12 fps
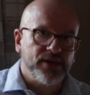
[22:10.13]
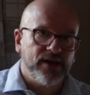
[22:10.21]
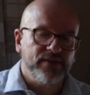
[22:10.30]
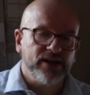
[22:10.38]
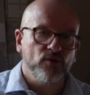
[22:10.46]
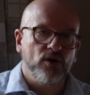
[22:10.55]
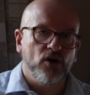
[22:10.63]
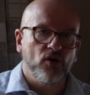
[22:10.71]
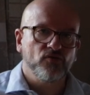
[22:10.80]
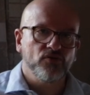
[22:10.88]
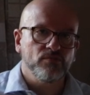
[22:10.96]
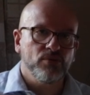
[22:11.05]
and they're quite
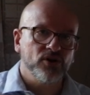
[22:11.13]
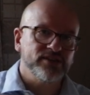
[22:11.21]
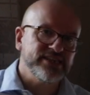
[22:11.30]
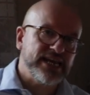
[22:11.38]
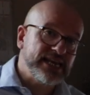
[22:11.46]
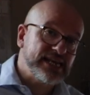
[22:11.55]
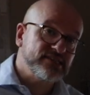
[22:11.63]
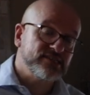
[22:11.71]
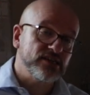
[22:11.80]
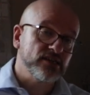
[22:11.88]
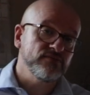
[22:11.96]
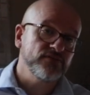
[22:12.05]
often polytechnics
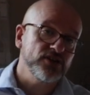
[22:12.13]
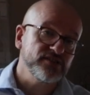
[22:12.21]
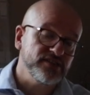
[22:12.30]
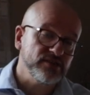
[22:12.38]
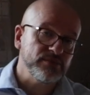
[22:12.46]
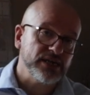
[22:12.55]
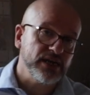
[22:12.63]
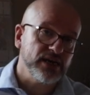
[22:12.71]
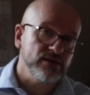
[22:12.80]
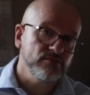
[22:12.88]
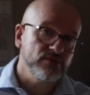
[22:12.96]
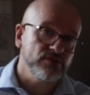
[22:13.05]
that converted and
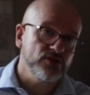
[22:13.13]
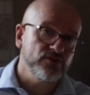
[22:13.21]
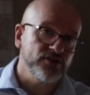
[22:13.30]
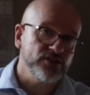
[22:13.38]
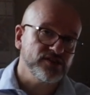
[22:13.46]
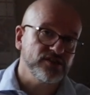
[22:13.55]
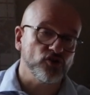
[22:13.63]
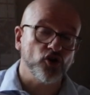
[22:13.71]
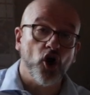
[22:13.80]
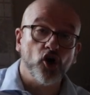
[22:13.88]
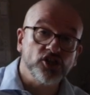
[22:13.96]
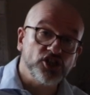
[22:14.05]
became universities or
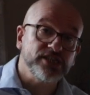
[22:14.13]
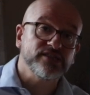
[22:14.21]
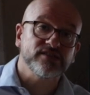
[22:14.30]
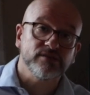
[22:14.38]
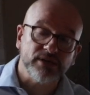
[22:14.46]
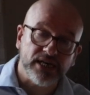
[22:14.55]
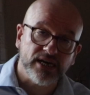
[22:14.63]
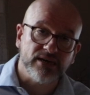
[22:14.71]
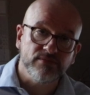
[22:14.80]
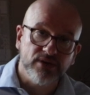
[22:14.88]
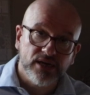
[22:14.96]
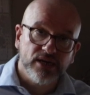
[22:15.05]
colleges that became